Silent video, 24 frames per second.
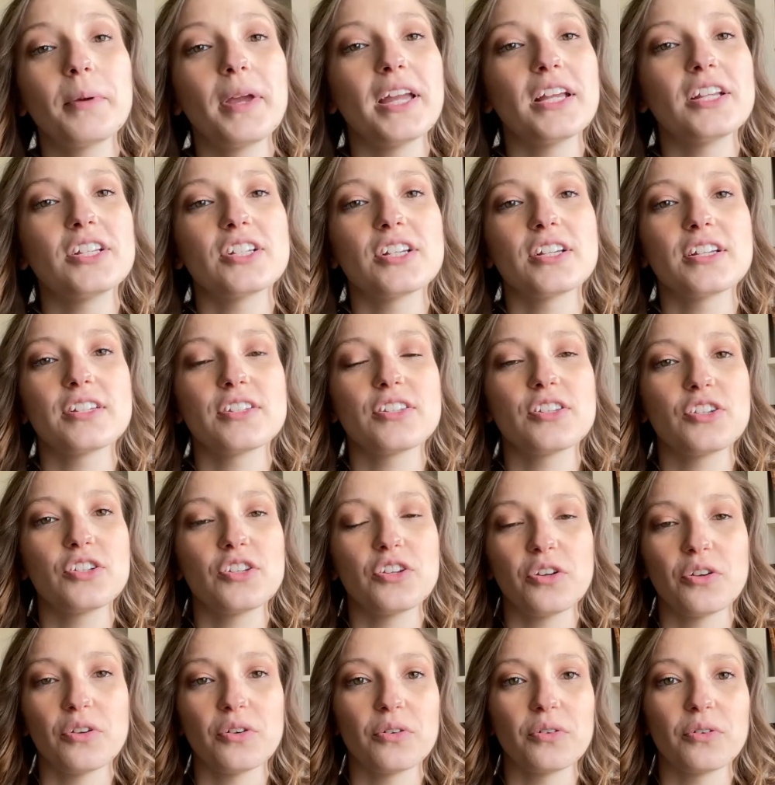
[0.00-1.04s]
pages
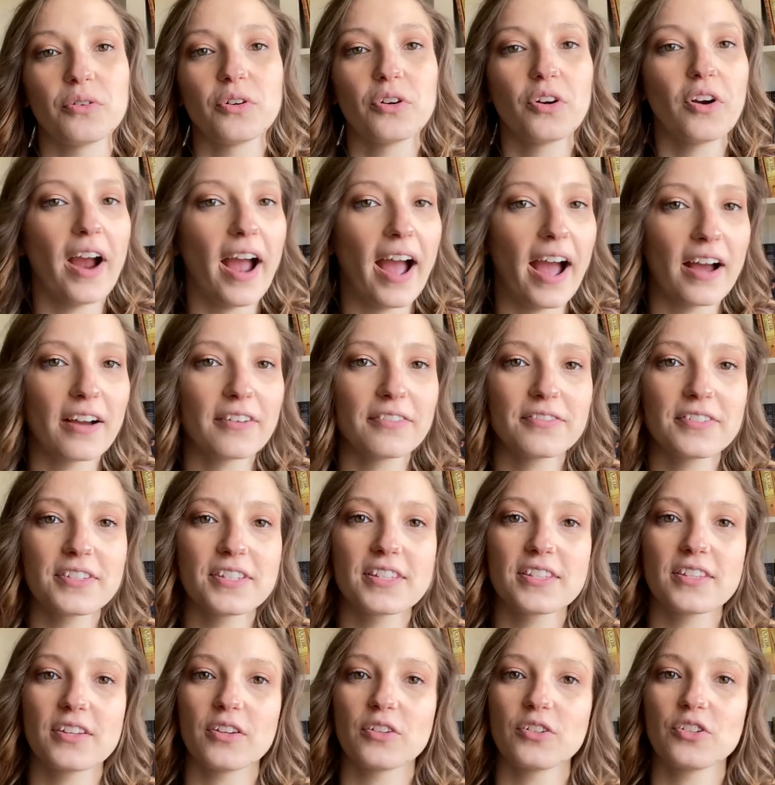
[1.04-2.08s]
to
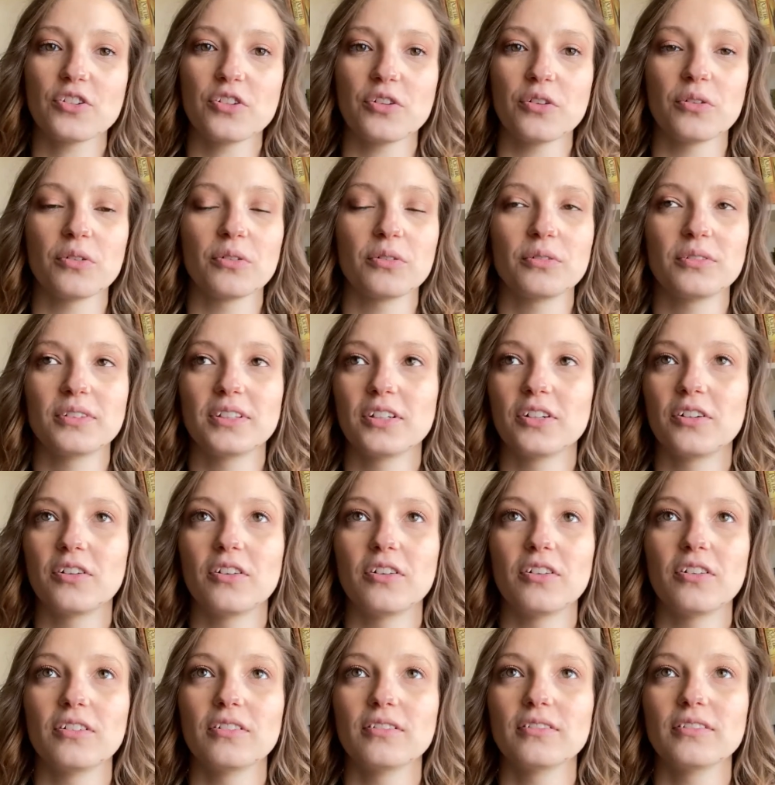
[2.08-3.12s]
crafts to
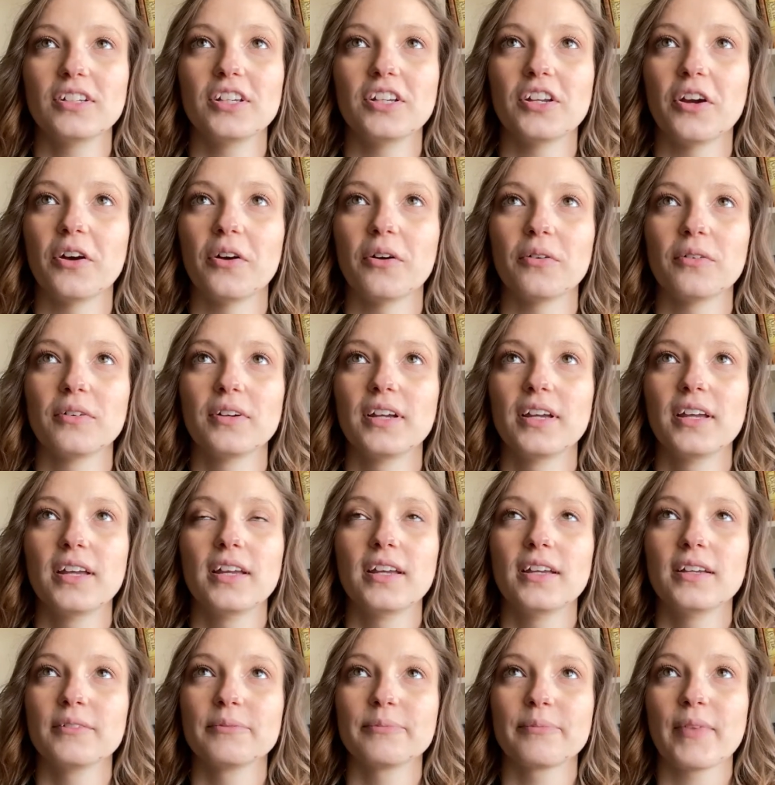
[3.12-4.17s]
little,
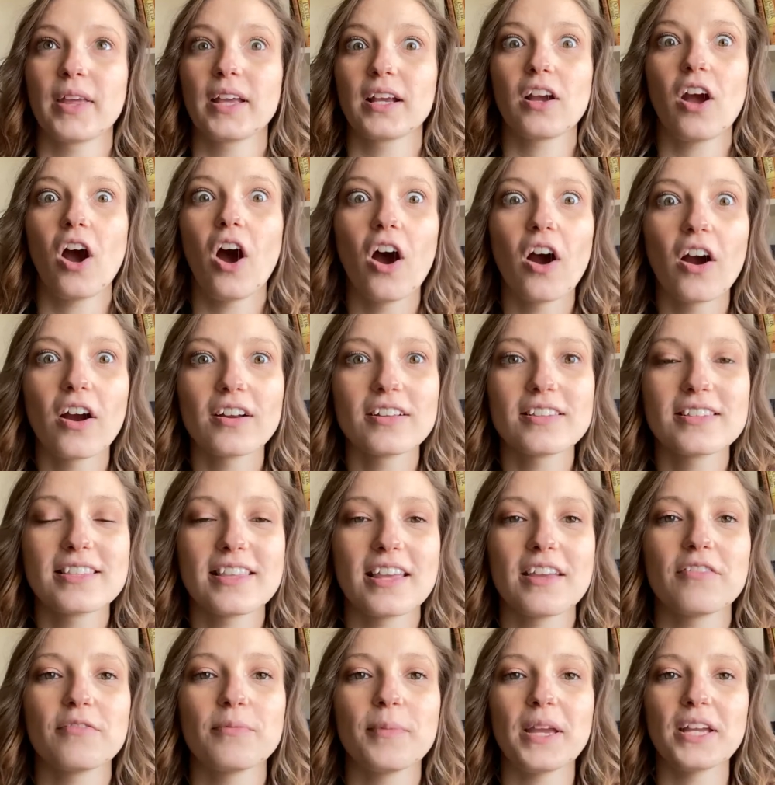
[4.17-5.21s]
cards
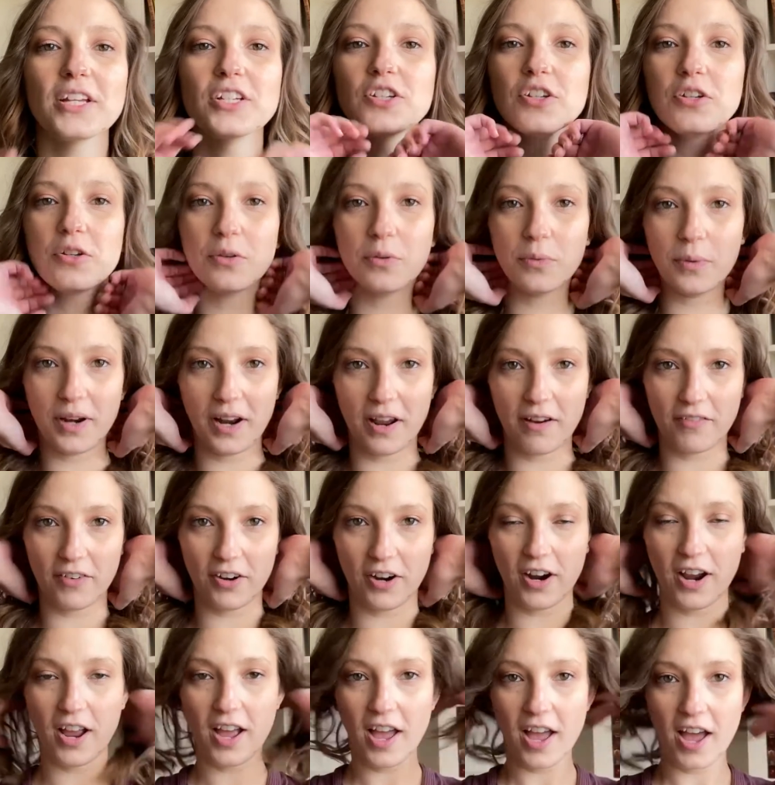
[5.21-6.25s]
they've made you,
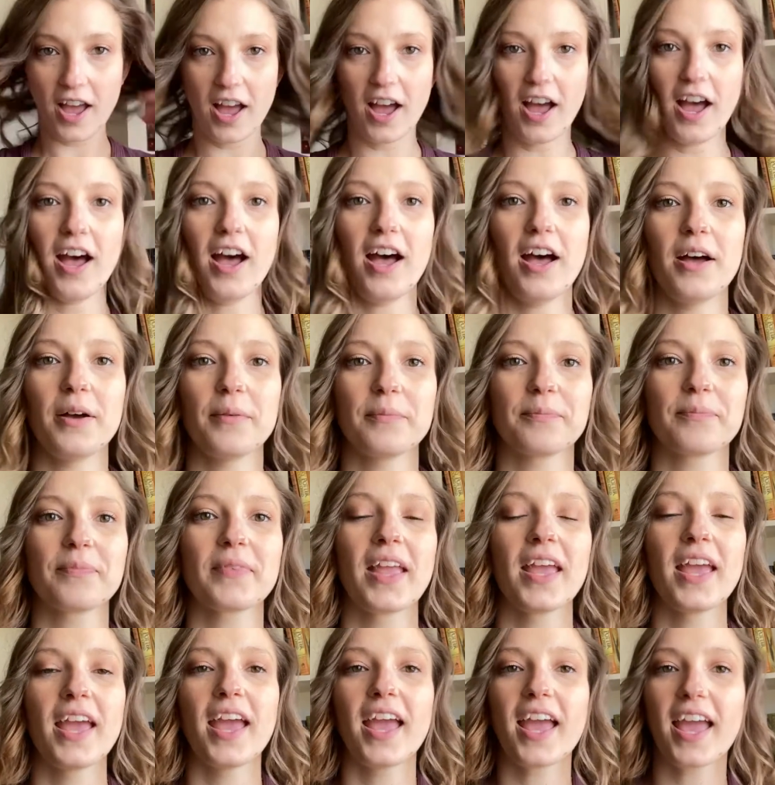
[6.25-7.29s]
whatever.
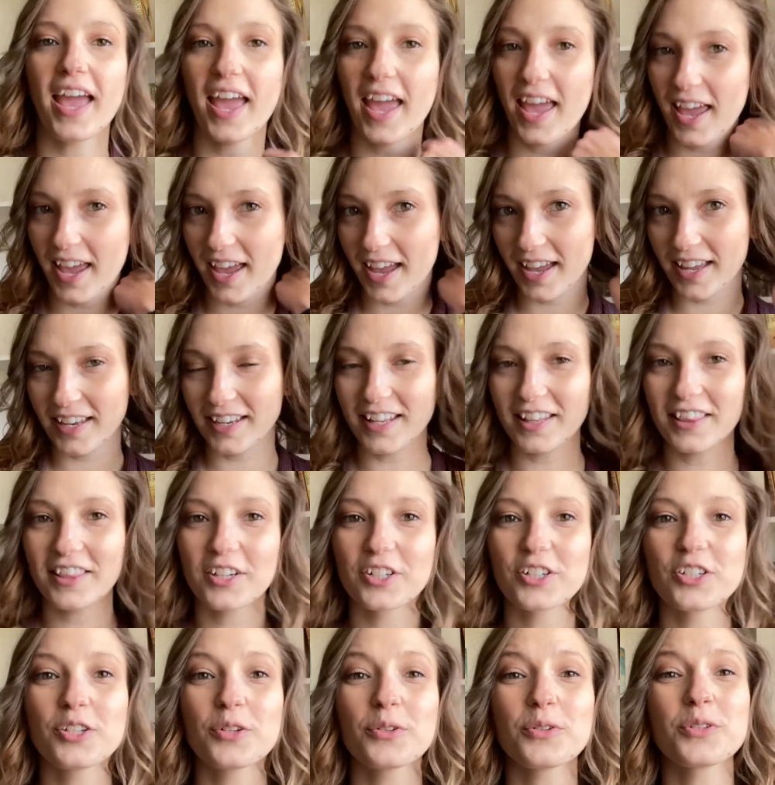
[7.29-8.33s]
And
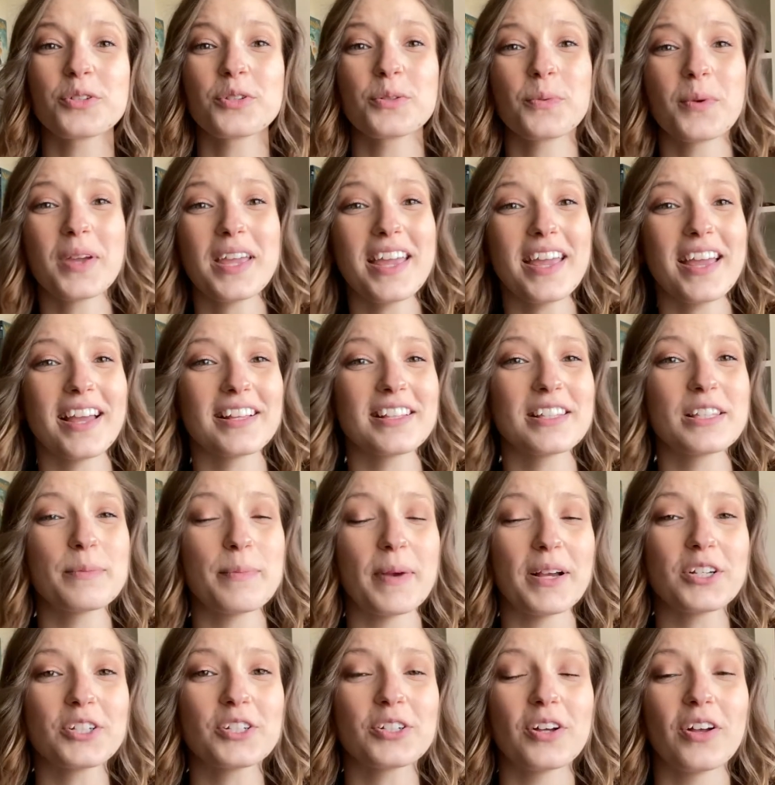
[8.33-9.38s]
they're so sweet and
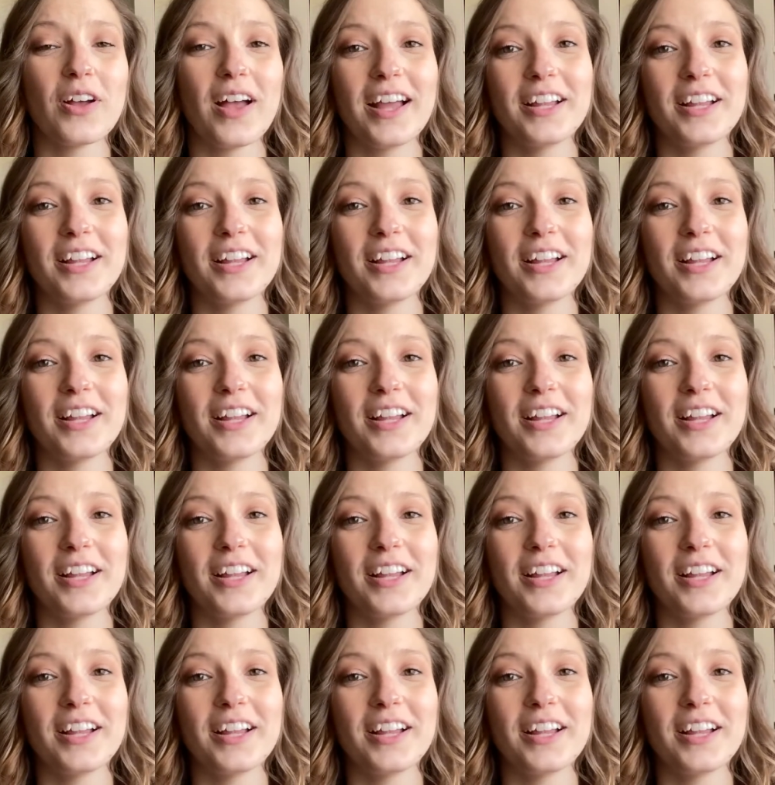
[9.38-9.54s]
special,